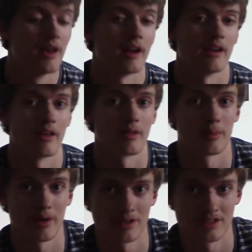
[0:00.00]
And another
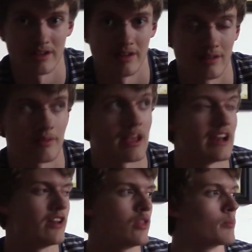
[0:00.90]
person.
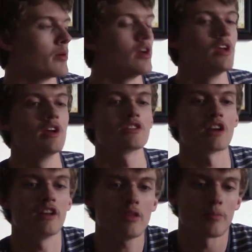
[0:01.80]
And
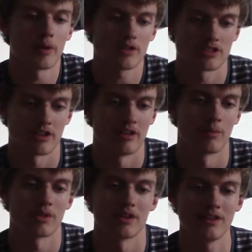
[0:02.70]
another person
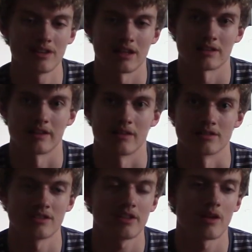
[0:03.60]
with an intellect like
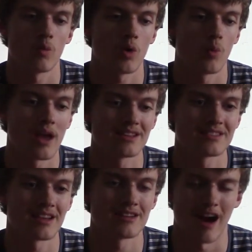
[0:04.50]
ours. And they're like, we're
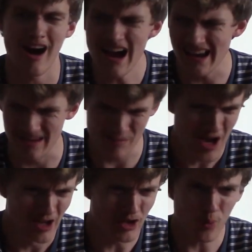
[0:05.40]
wasting time.
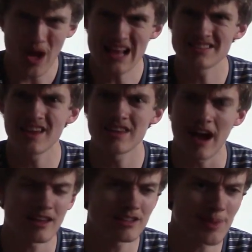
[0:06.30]
You're wasting
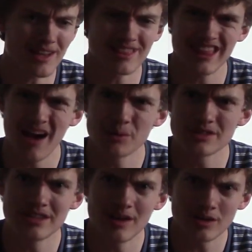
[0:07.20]
time. You spent
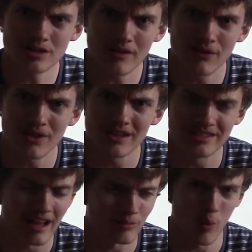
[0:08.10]
1,000 years looking for these
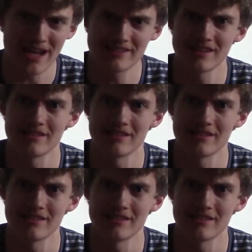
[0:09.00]
guys. Wasting